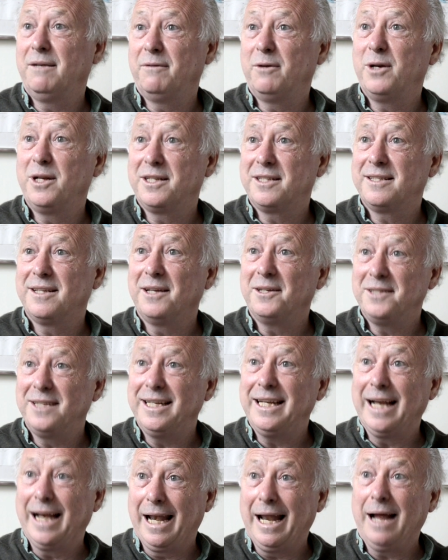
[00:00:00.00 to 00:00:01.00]
a very exciting
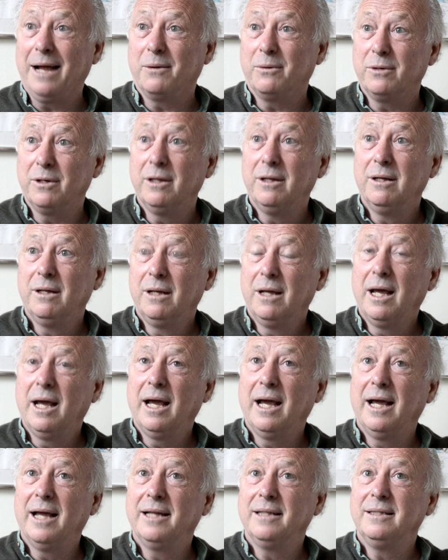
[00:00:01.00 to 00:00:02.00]
clown,
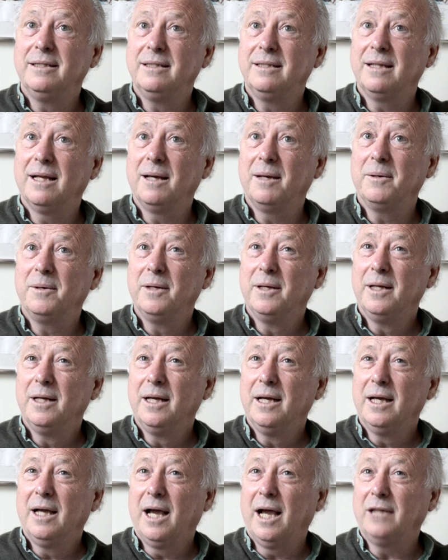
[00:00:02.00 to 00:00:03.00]
and
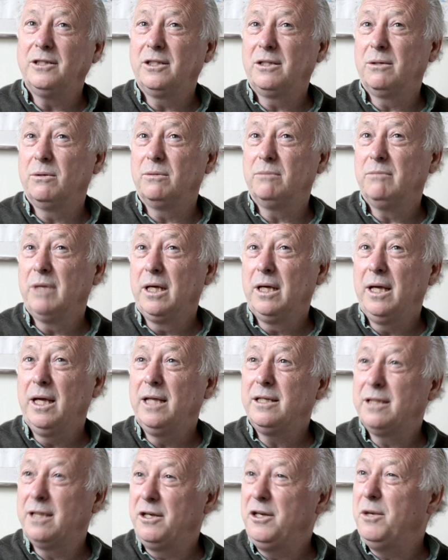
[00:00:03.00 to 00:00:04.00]
I just thought
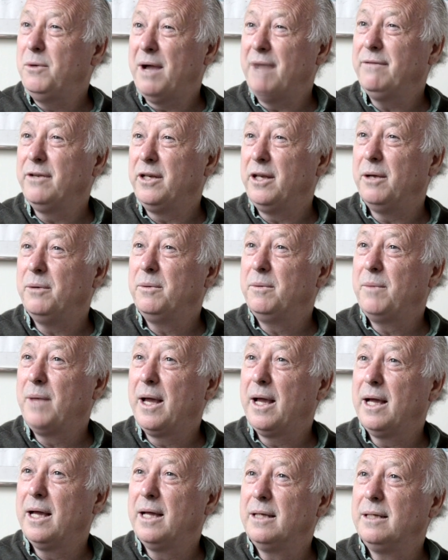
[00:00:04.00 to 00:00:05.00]
it's a new avenue,
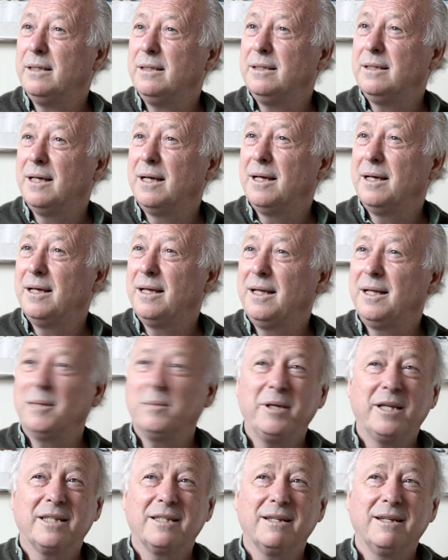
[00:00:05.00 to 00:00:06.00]
and it'll be
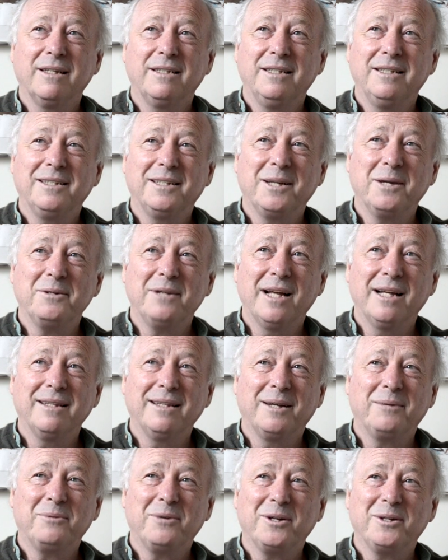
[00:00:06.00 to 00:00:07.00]
exciting to go down
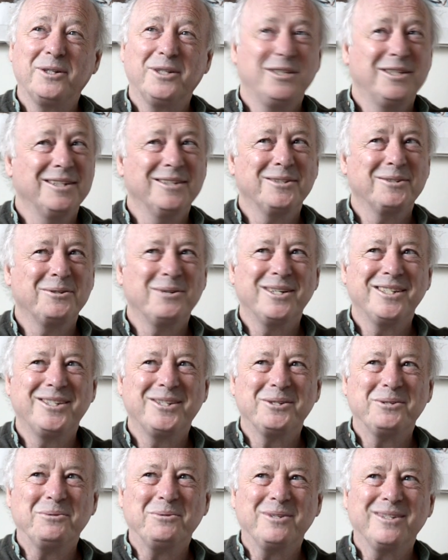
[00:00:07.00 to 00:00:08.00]
that road because you're not quite
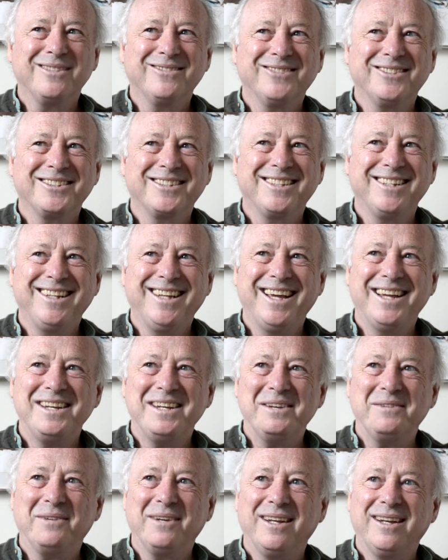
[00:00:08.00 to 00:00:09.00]
sure what's at the end
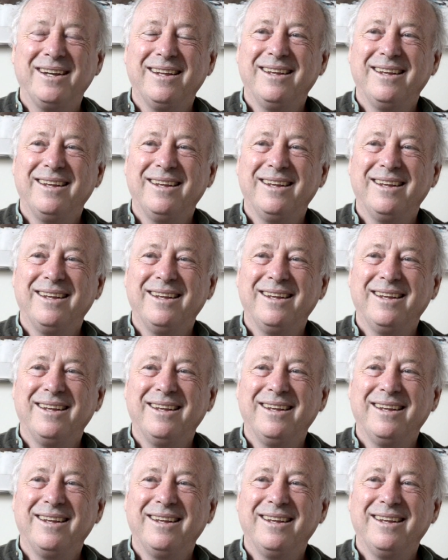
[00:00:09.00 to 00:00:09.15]
of it.